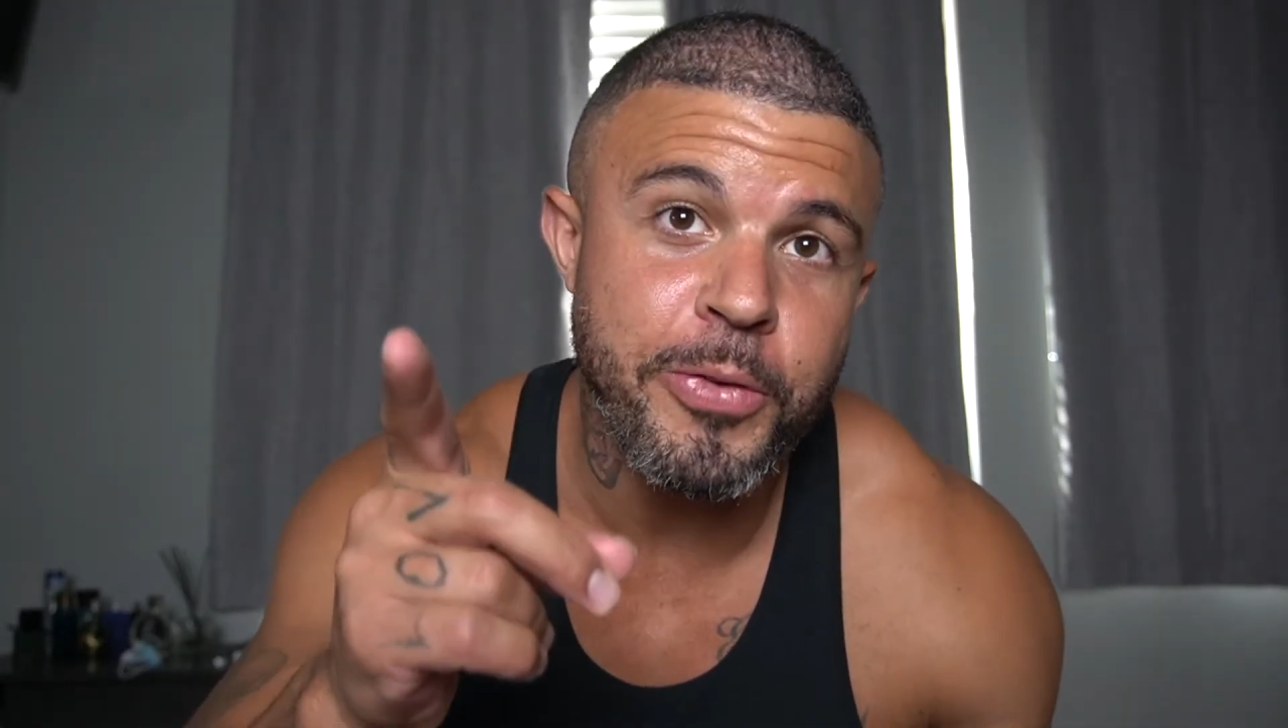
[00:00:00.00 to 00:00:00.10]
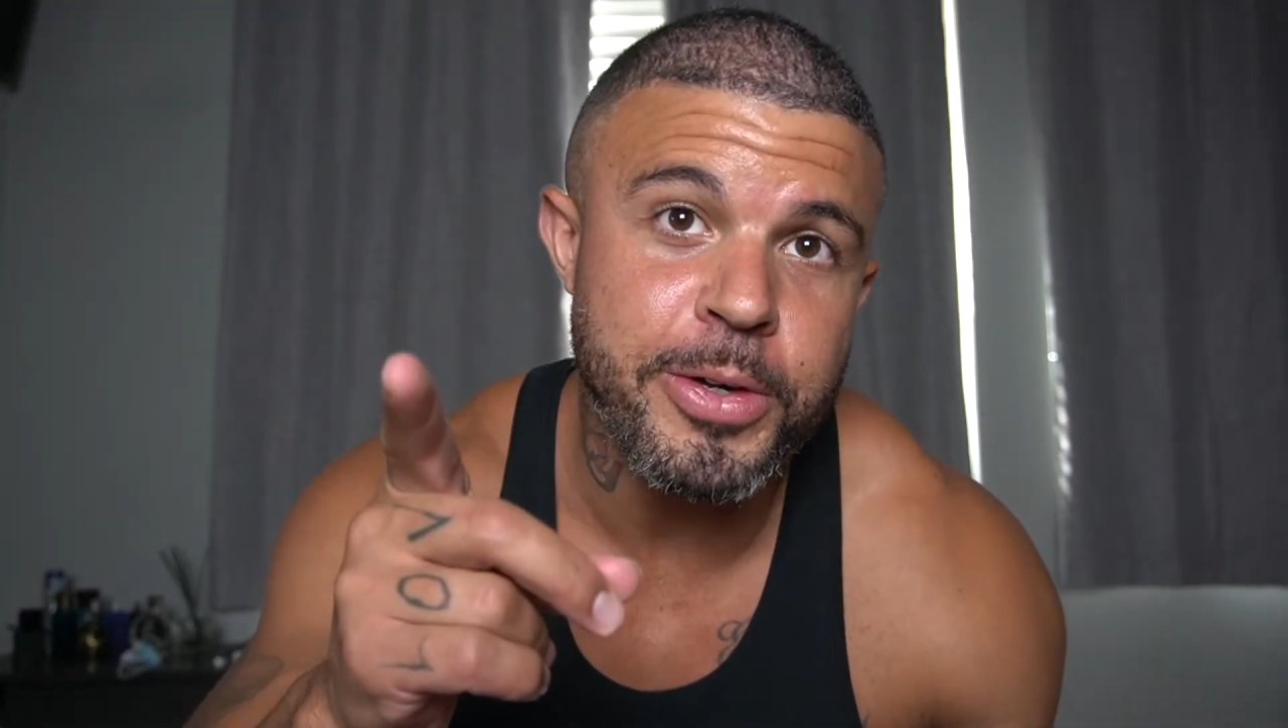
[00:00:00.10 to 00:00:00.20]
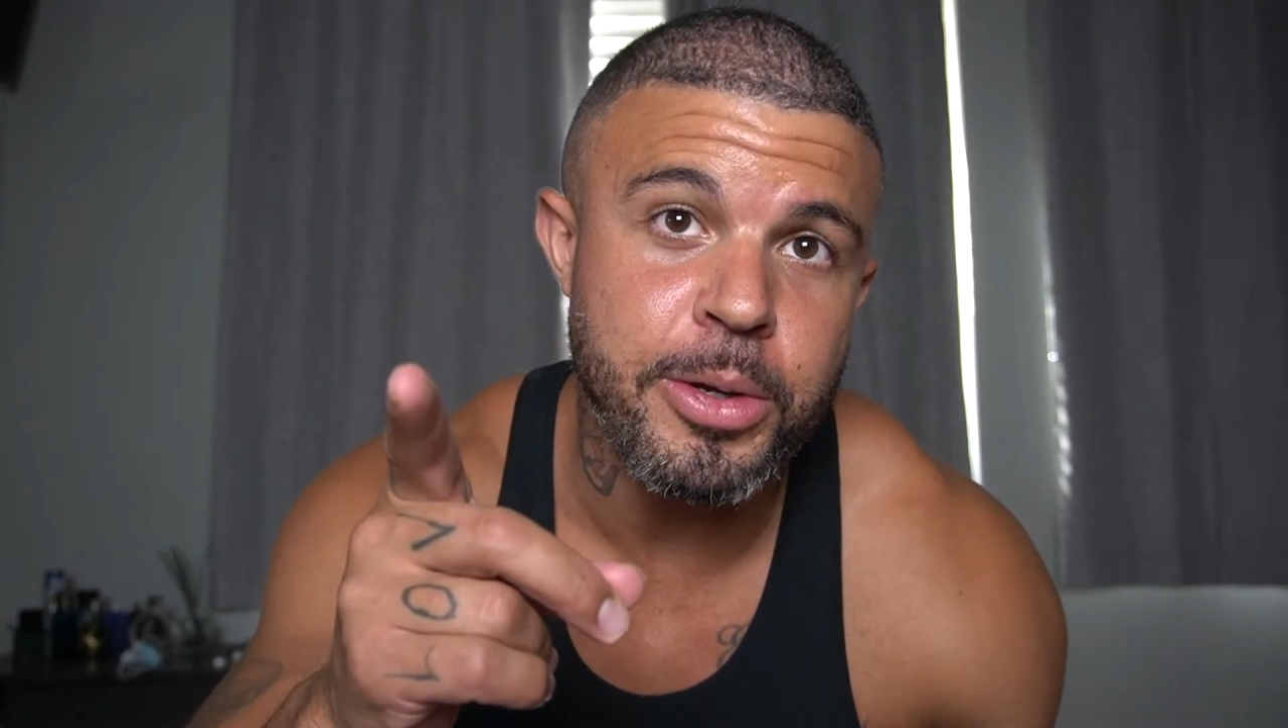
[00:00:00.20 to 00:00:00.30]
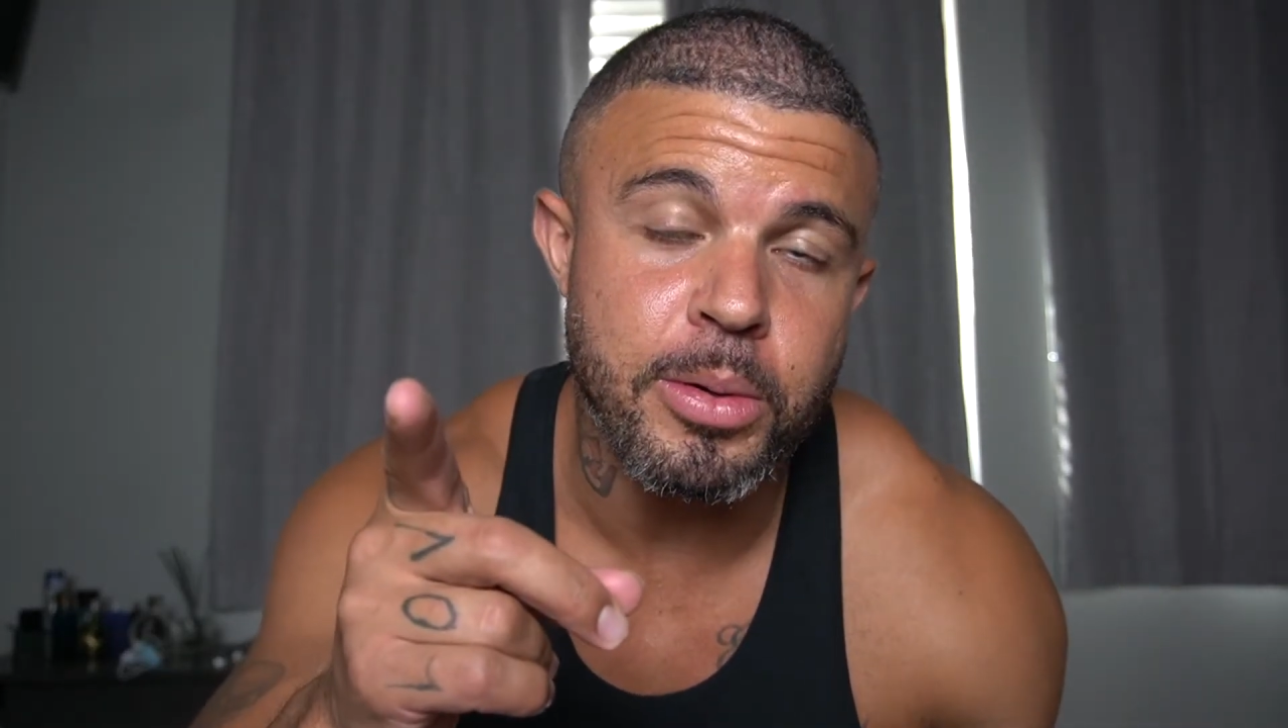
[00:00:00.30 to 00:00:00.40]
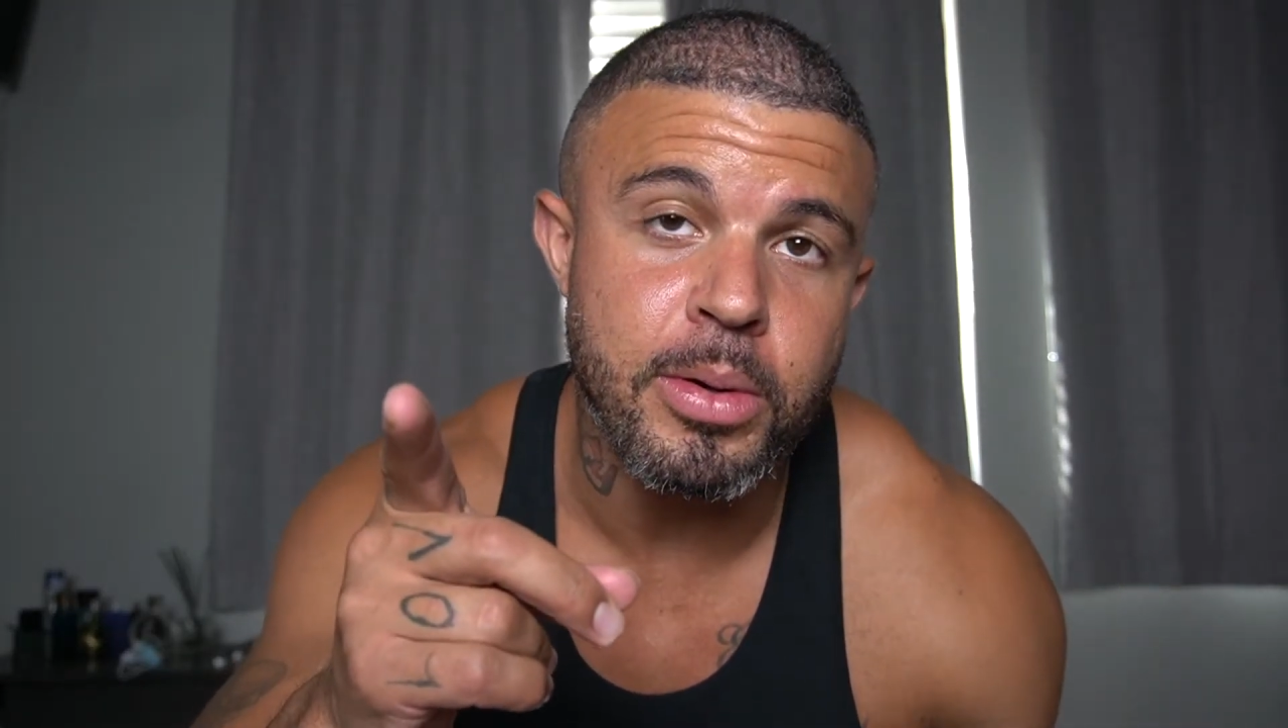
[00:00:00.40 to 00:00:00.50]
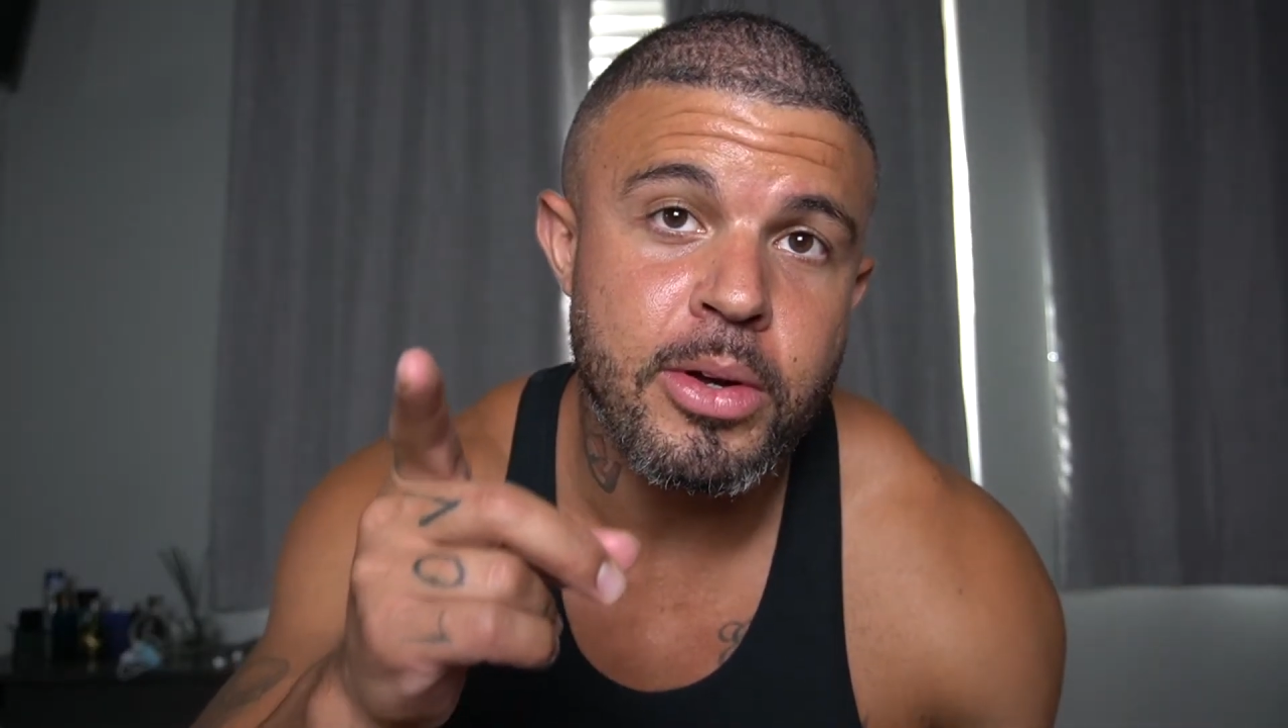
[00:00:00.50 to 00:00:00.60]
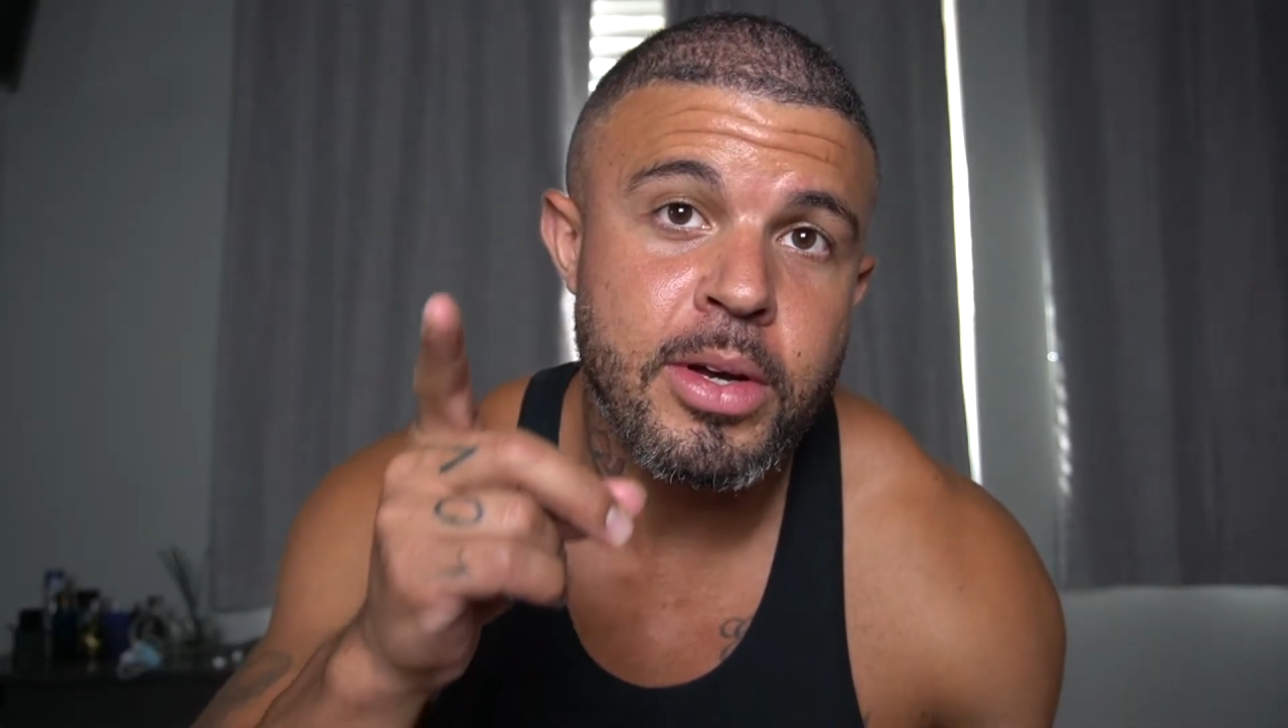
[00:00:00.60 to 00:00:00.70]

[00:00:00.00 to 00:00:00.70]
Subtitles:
for you.